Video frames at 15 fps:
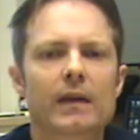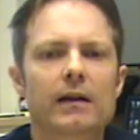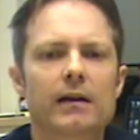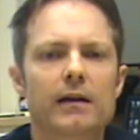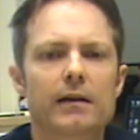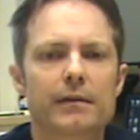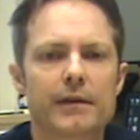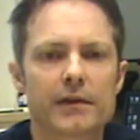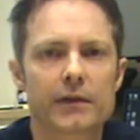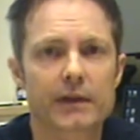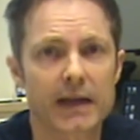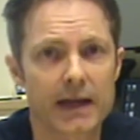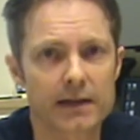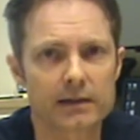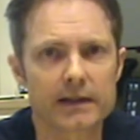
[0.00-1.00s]
uh, this
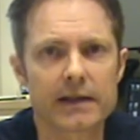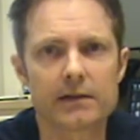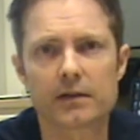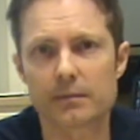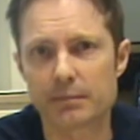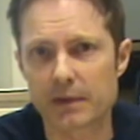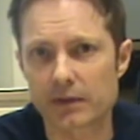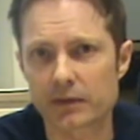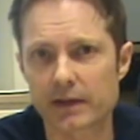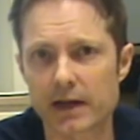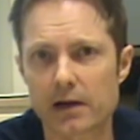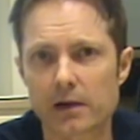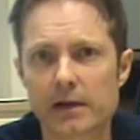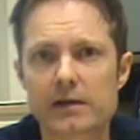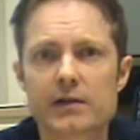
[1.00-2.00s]
can lead to
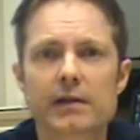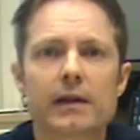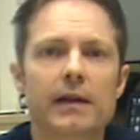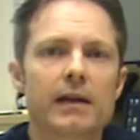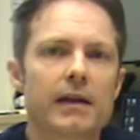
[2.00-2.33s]
miscarriage